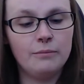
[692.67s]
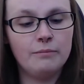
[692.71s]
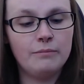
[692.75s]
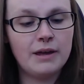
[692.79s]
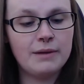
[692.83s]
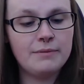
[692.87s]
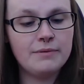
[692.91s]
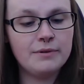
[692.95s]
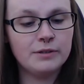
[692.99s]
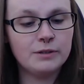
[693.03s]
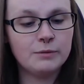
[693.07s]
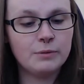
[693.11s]

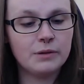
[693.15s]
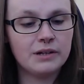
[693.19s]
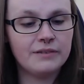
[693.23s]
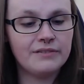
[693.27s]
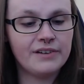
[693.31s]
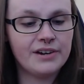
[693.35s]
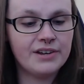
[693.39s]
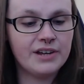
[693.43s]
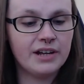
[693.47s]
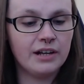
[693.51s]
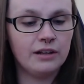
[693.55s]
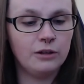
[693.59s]
Maybe it was part of
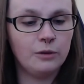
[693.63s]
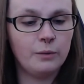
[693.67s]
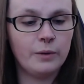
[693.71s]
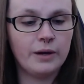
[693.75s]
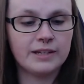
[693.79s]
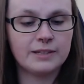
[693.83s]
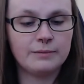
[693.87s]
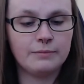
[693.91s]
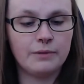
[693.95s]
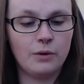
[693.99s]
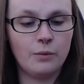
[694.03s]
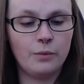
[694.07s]
our yellow
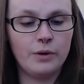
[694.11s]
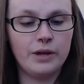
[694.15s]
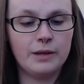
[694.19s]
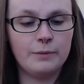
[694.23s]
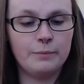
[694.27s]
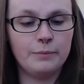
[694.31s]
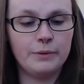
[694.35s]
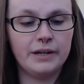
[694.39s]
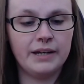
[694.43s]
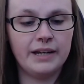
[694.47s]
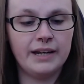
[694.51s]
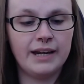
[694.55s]
wax melt week,
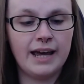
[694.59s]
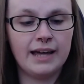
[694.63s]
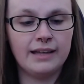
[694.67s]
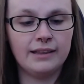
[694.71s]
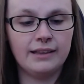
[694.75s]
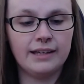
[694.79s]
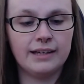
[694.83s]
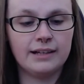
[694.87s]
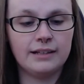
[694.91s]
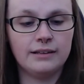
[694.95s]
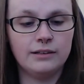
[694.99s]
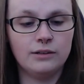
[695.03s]
but it had
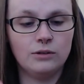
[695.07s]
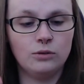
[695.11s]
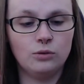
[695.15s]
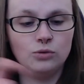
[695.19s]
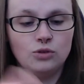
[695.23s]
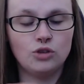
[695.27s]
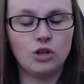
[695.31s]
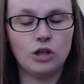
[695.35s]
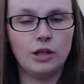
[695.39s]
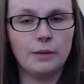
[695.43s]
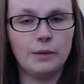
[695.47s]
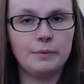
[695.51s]
like a little
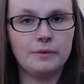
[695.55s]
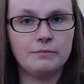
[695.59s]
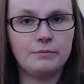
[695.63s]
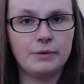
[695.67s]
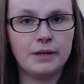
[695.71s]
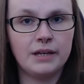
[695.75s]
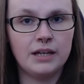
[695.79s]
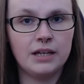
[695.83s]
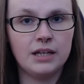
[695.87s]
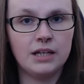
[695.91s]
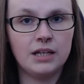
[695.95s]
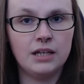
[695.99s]
dollop of
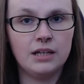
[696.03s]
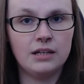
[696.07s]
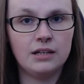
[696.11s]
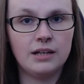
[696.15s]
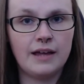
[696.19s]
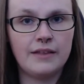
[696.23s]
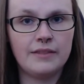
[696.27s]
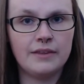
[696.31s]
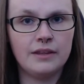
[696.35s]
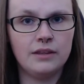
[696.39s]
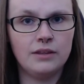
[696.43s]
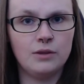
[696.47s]
pink in it,
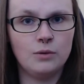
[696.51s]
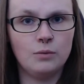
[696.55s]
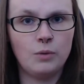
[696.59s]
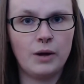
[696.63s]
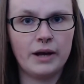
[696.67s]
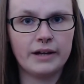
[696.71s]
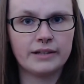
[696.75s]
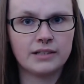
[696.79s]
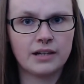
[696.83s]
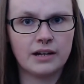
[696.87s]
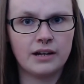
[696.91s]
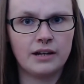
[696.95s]
and then the
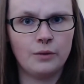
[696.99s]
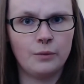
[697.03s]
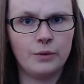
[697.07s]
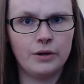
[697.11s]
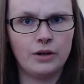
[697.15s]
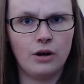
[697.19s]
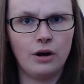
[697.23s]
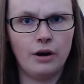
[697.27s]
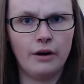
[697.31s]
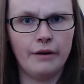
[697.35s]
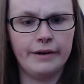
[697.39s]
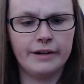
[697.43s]
wax kind of went
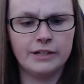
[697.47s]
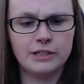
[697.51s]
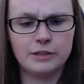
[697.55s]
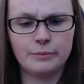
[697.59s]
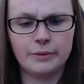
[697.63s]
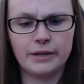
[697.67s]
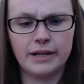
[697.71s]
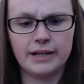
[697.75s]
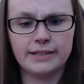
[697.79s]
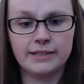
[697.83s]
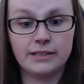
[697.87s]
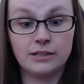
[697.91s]
orange,
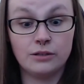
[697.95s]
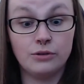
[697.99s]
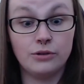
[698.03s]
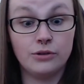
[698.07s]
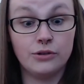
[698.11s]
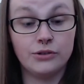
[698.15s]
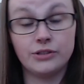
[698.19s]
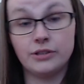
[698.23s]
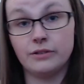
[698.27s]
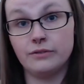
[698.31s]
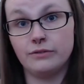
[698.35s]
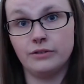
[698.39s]
but I still
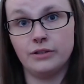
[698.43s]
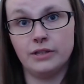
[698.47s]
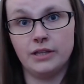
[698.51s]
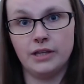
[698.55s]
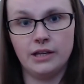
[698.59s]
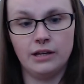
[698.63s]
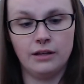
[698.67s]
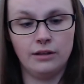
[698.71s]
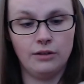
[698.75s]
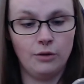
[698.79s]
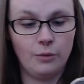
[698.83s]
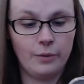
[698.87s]
used it for the
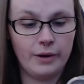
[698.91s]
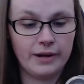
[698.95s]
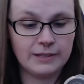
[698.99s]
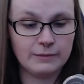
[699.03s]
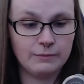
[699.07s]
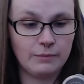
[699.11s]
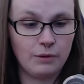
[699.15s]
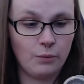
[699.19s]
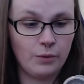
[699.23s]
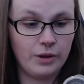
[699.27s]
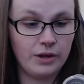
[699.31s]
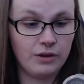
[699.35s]
yellow wax
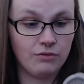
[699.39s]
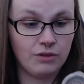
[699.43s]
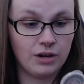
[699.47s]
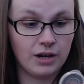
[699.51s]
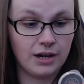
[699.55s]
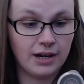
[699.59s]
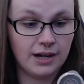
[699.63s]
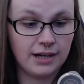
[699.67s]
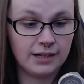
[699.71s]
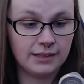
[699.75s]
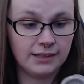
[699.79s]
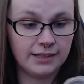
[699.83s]
melt week
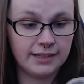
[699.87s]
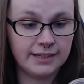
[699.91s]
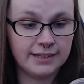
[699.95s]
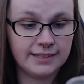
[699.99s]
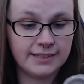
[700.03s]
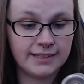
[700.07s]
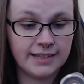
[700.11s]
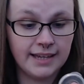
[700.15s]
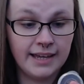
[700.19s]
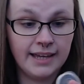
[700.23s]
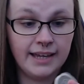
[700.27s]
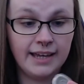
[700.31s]
regardless.